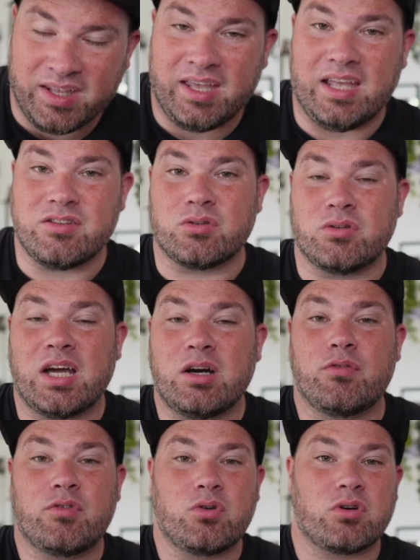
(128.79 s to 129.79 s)
And so now,
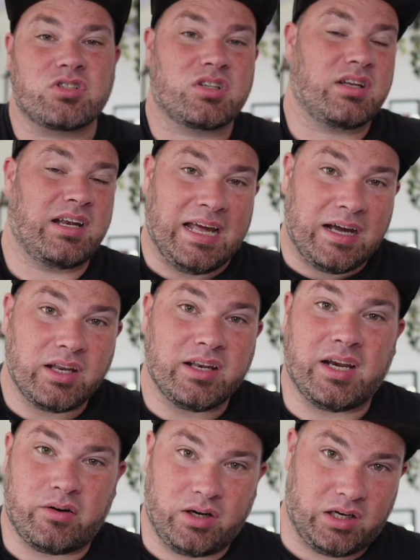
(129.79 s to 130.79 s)
of course,
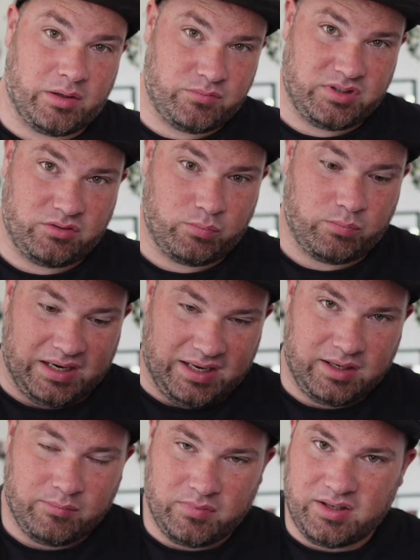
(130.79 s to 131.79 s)
Cloudinary comes into
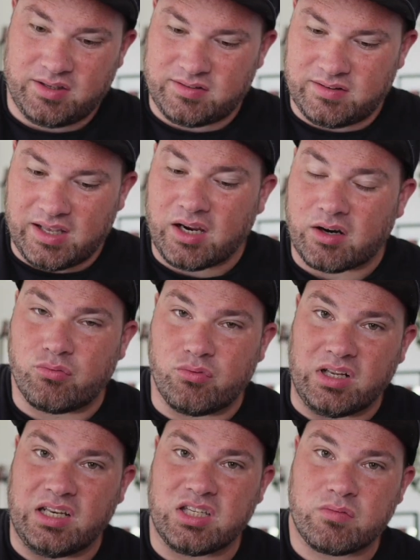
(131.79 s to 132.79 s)
play because they are
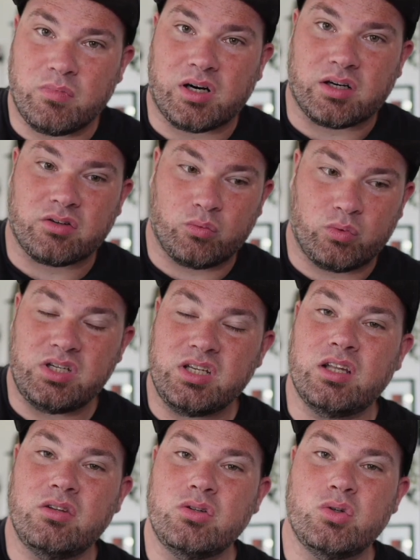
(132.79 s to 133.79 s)
really smart. So what you
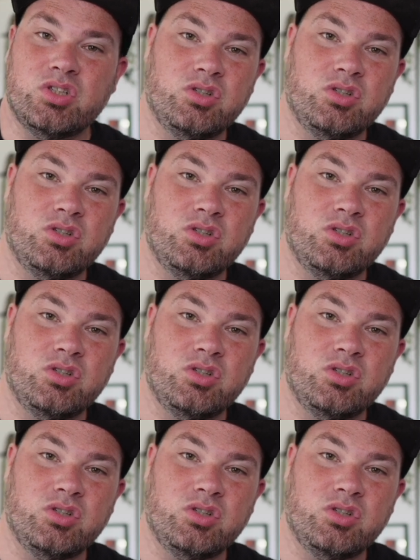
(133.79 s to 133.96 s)
can do is